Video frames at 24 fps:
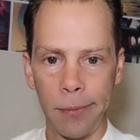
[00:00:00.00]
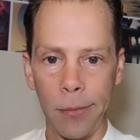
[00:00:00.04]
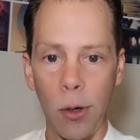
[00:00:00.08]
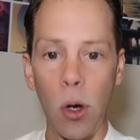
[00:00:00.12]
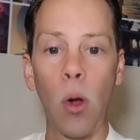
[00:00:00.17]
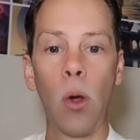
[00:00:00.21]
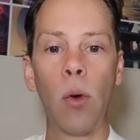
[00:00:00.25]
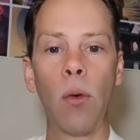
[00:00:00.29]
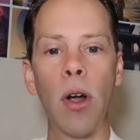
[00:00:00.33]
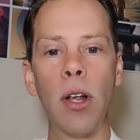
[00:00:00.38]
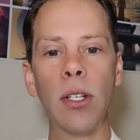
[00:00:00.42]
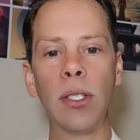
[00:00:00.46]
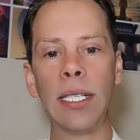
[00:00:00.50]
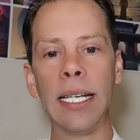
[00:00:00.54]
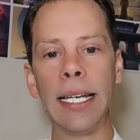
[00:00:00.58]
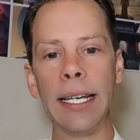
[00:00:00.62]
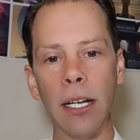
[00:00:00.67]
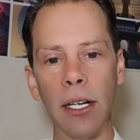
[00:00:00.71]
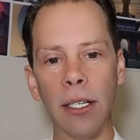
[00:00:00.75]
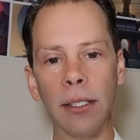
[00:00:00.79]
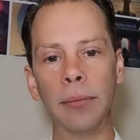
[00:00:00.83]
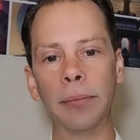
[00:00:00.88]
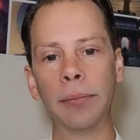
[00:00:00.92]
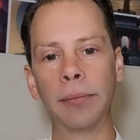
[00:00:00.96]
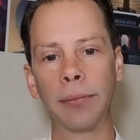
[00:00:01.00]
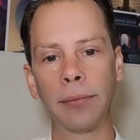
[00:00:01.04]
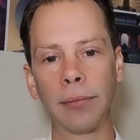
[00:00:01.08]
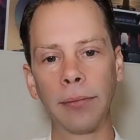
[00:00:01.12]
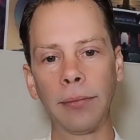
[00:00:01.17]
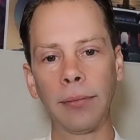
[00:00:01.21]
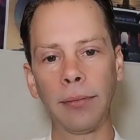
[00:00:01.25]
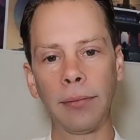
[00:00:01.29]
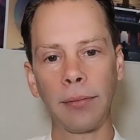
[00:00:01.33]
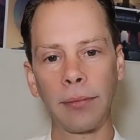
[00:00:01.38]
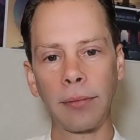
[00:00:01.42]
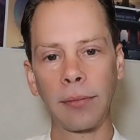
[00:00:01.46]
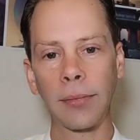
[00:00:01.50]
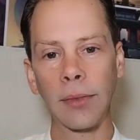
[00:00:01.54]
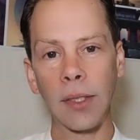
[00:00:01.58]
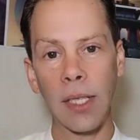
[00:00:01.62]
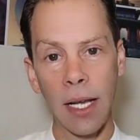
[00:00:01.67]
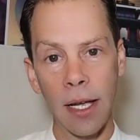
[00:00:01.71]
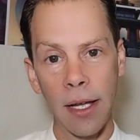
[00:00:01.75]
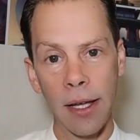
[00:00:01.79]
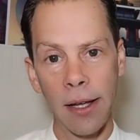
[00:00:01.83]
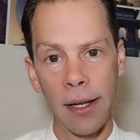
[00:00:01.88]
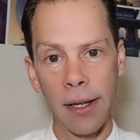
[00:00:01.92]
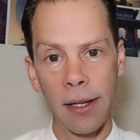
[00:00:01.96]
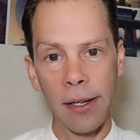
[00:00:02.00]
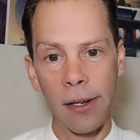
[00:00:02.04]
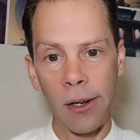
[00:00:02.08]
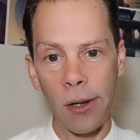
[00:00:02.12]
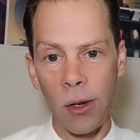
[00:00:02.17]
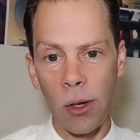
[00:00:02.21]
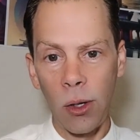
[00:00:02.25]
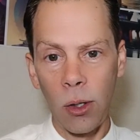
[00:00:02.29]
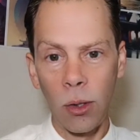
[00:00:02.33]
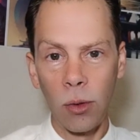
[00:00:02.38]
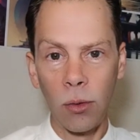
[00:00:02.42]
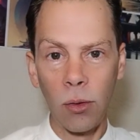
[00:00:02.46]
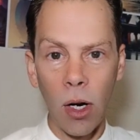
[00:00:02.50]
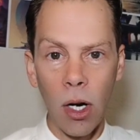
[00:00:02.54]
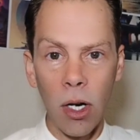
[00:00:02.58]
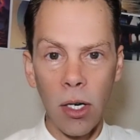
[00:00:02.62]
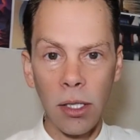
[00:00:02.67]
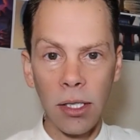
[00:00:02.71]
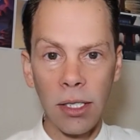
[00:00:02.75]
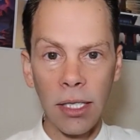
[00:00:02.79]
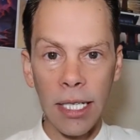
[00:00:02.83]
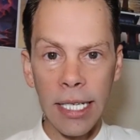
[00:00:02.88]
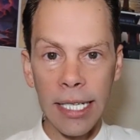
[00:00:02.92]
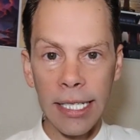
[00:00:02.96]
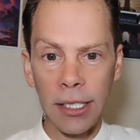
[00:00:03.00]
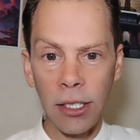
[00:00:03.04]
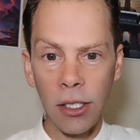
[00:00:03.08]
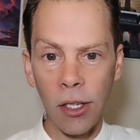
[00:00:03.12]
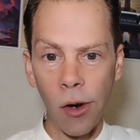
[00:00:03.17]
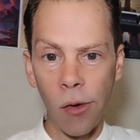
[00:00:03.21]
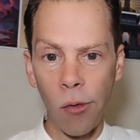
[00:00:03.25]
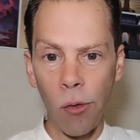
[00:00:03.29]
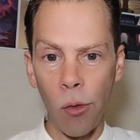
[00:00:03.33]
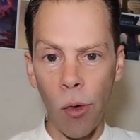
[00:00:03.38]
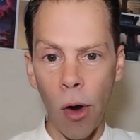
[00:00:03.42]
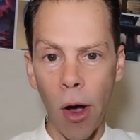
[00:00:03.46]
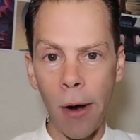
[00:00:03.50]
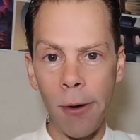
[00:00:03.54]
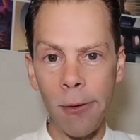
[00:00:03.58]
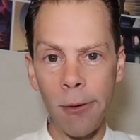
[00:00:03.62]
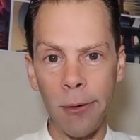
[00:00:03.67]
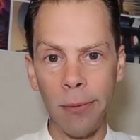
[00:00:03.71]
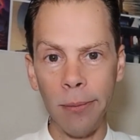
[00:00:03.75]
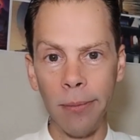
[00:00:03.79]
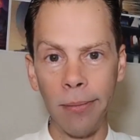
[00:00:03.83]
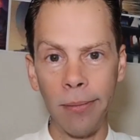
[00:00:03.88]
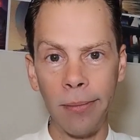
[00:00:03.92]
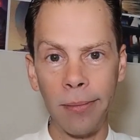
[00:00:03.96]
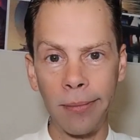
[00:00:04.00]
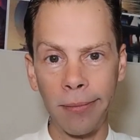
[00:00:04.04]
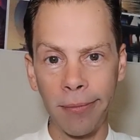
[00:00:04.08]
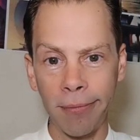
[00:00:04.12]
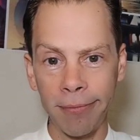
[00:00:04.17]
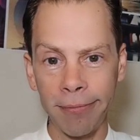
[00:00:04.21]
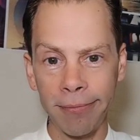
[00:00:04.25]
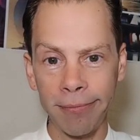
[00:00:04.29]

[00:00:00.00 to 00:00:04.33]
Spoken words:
All roads lead home. All roads lead to Rome.